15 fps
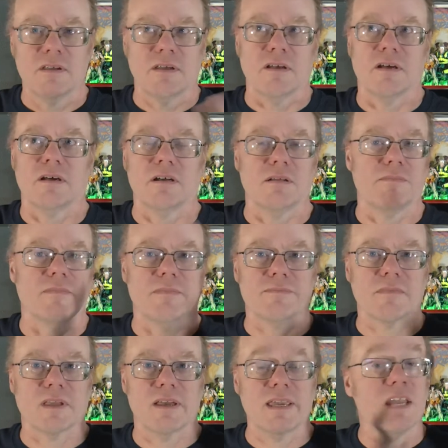
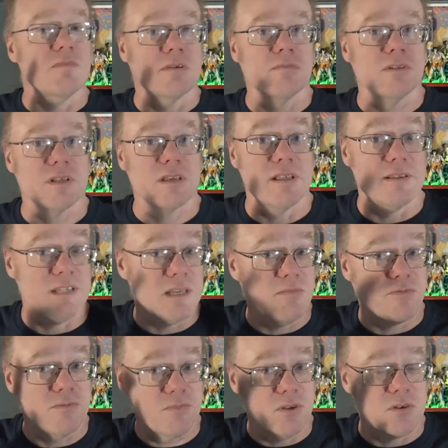I can't remember the kid's name
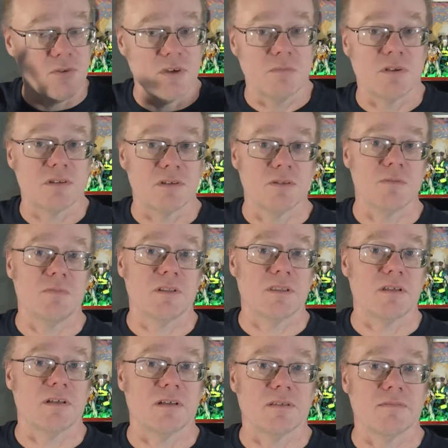from those two episodes, but
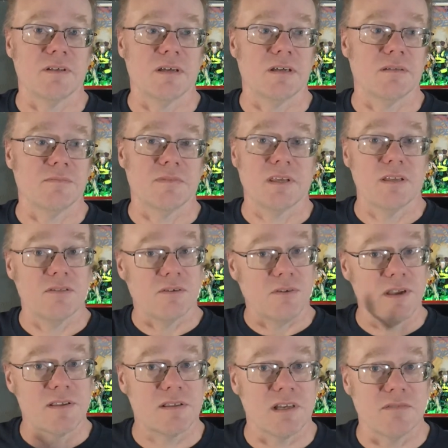the kid and the
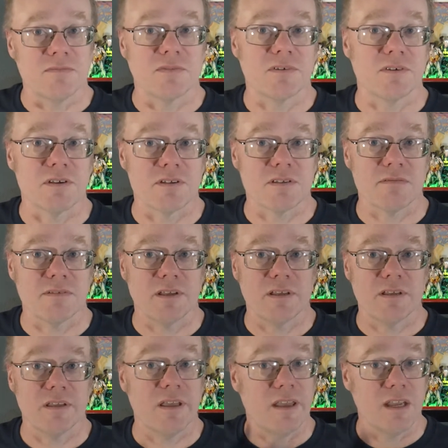rest of them, Chris
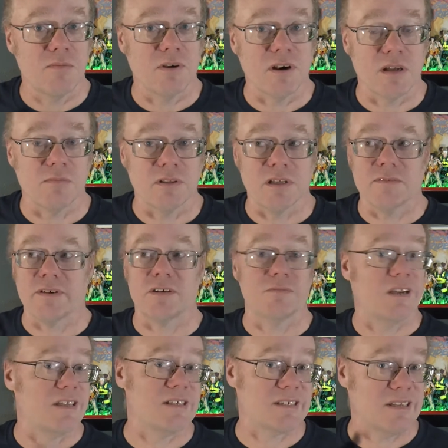Haybert, I believe, I don't
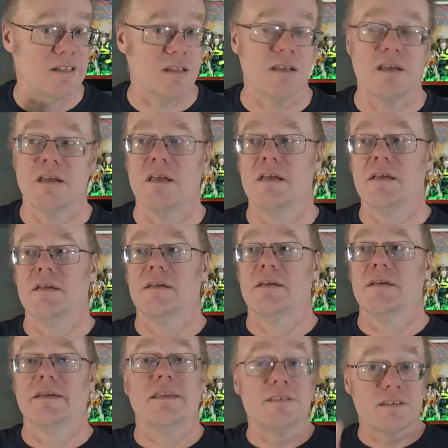know how you say it.
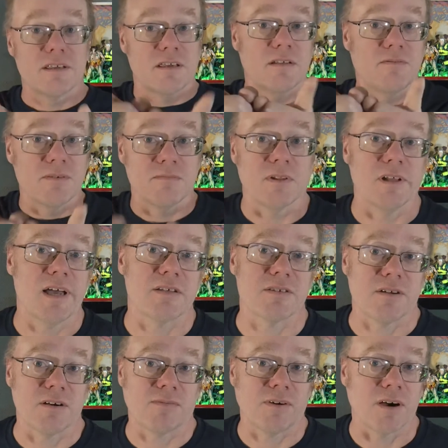He's the kid from The
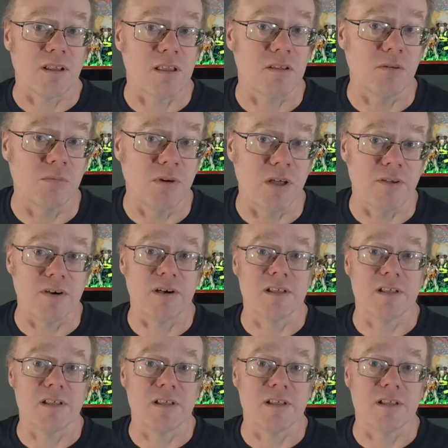Last Starfighter, the little brother.